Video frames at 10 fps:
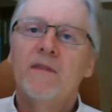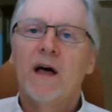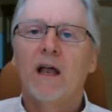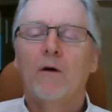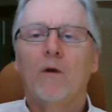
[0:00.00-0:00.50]

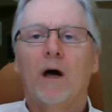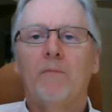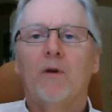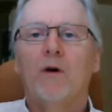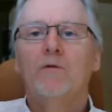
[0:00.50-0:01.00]
that I'll
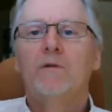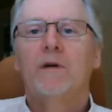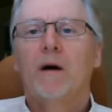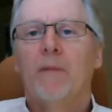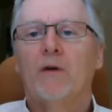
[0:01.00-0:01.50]
upload
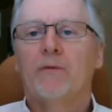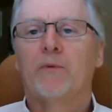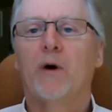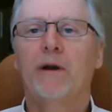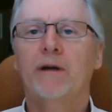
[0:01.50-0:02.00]
about the
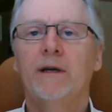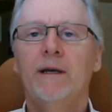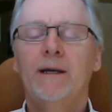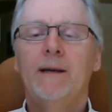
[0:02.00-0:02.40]
product,